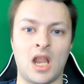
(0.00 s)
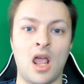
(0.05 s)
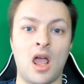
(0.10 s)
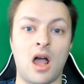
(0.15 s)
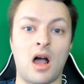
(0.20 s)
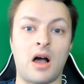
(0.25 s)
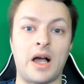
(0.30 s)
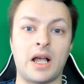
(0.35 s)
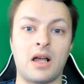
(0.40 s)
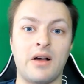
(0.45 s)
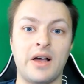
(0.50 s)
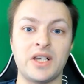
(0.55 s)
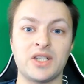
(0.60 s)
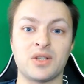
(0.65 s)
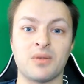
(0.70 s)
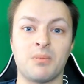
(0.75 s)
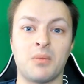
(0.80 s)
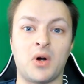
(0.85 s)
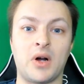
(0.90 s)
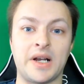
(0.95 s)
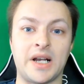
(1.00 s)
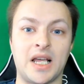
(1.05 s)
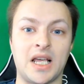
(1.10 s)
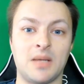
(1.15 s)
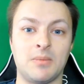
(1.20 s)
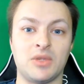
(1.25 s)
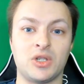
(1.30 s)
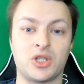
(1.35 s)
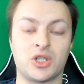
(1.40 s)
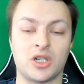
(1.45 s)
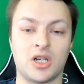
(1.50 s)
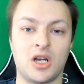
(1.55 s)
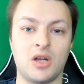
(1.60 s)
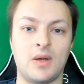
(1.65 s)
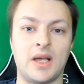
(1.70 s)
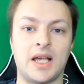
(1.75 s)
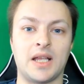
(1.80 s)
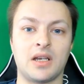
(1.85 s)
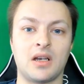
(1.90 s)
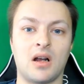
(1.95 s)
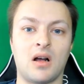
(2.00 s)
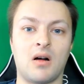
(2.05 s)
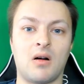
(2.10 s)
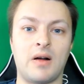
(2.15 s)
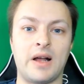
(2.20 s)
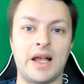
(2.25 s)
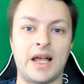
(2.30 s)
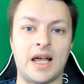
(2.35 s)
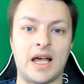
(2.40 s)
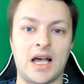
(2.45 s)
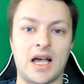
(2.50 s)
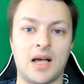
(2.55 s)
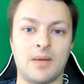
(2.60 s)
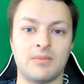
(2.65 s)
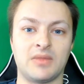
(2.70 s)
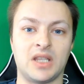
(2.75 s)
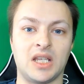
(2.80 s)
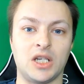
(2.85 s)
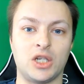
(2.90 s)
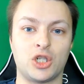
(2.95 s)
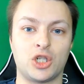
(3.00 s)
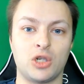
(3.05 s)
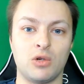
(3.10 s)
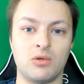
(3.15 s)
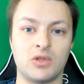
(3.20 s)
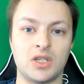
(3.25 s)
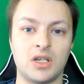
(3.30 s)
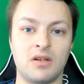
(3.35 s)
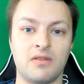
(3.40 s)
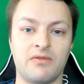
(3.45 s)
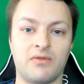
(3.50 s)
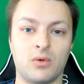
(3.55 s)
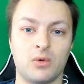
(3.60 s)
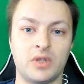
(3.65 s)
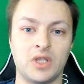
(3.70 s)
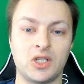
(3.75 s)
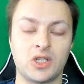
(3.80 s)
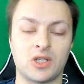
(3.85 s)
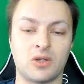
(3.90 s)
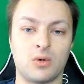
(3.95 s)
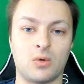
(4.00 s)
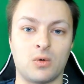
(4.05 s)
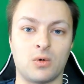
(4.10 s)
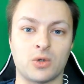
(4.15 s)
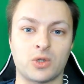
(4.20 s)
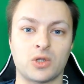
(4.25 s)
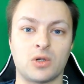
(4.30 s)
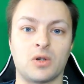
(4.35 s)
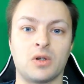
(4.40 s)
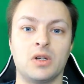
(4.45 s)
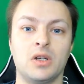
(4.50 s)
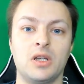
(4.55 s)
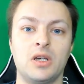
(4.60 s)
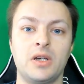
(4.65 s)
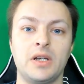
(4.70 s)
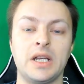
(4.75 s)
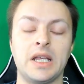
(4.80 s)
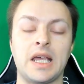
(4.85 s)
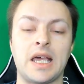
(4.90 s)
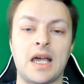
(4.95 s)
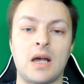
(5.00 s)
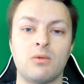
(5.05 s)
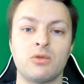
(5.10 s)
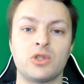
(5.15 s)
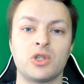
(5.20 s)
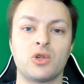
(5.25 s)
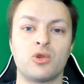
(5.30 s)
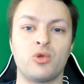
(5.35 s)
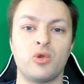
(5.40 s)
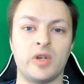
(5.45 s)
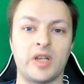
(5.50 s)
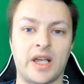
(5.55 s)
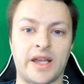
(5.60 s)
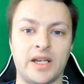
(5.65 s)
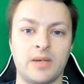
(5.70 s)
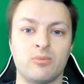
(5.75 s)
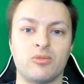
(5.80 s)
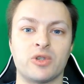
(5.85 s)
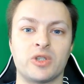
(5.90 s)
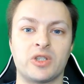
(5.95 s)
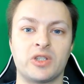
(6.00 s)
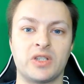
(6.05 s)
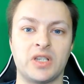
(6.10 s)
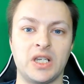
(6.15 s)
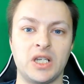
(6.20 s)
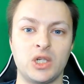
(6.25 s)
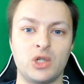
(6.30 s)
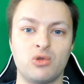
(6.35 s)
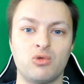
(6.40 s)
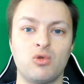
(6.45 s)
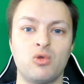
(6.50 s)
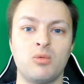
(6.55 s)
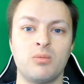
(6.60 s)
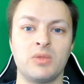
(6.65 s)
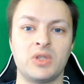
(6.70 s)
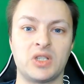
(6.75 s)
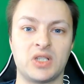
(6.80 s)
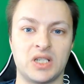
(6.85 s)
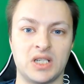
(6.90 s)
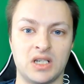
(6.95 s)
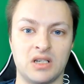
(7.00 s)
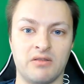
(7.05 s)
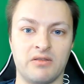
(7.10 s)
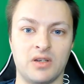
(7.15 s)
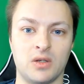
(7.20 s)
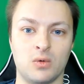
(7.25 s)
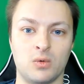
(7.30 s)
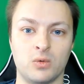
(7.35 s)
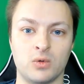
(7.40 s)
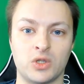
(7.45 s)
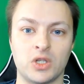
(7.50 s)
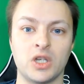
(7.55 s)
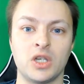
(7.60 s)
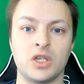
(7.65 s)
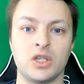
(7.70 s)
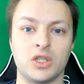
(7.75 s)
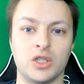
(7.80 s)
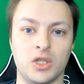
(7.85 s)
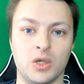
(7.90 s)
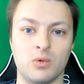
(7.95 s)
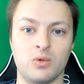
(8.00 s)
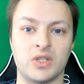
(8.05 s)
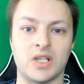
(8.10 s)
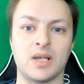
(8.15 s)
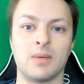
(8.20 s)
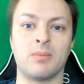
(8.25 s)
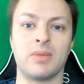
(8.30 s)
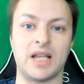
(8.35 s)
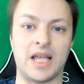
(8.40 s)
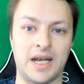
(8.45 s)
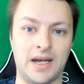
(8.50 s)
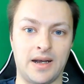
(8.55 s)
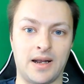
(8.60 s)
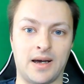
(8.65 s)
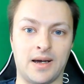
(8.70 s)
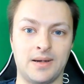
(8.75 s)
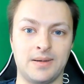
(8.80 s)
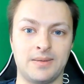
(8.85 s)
Hi guys, my name is Joe and I am the tutor for this course on learning how to create procedural materials using Blender.